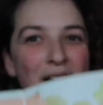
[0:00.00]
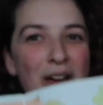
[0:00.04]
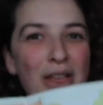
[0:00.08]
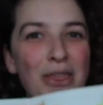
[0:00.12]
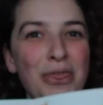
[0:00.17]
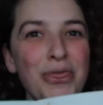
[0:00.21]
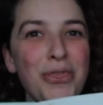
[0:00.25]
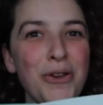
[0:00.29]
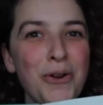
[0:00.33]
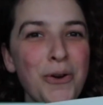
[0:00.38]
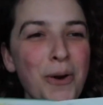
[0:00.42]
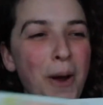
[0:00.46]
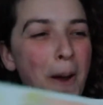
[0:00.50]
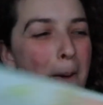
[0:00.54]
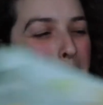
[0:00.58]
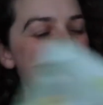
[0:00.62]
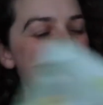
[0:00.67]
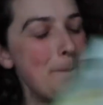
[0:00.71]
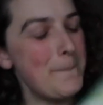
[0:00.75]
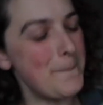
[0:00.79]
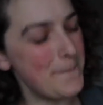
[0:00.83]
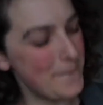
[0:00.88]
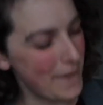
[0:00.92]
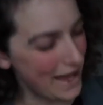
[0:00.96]
They're
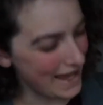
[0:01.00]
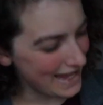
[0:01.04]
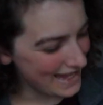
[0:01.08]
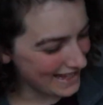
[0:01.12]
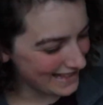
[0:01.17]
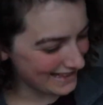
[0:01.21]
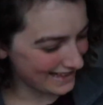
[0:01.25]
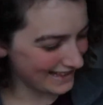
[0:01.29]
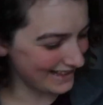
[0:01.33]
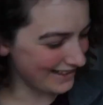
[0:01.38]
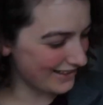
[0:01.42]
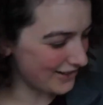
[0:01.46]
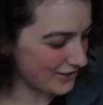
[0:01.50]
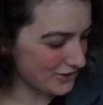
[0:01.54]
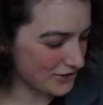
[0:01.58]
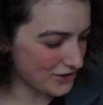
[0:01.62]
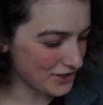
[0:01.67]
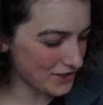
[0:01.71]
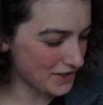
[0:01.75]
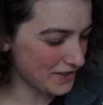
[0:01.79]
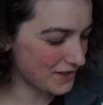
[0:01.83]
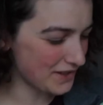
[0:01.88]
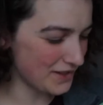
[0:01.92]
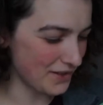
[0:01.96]
amazing. They're
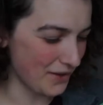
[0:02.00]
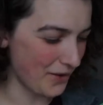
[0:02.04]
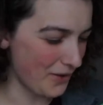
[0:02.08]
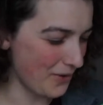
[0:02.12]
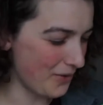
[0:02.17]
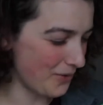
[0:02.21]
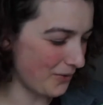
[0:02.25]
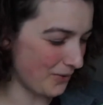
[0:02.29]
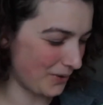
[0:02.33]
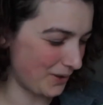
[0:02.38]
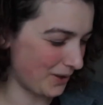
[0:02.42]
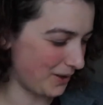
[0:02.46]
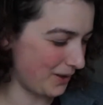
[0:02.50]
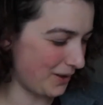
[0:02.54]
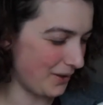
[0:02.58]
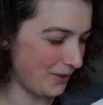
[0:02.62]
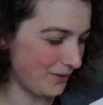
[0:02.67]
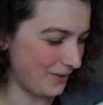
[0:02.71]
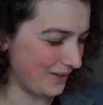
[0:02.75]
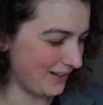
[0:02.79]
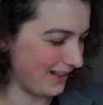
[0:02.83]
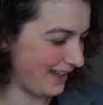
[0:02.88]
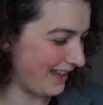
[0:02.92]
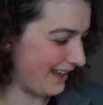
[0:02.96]
just so
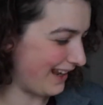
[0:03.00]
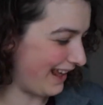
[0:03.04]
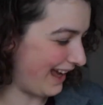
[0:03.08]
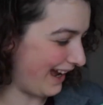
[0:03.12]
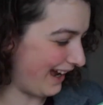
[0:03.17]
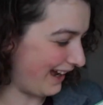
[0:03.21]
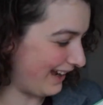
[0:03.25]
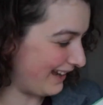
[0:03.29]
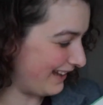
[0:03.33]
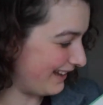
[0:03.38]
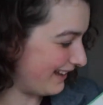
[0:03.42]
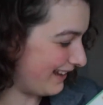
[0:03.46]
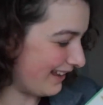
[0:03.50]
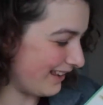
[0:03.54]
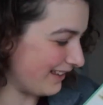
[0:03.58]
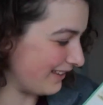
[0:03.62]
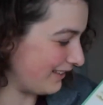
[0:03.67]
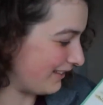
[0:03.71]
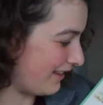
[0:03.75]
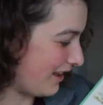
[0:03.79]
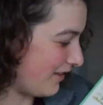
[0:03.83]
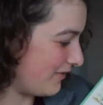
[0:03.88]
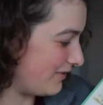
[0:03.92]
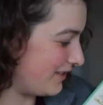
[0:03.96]
cute, and I
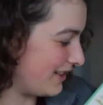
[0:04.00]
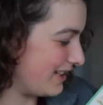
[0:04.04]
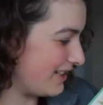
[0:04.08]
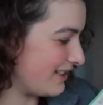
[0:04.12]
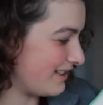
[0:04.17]
loved it.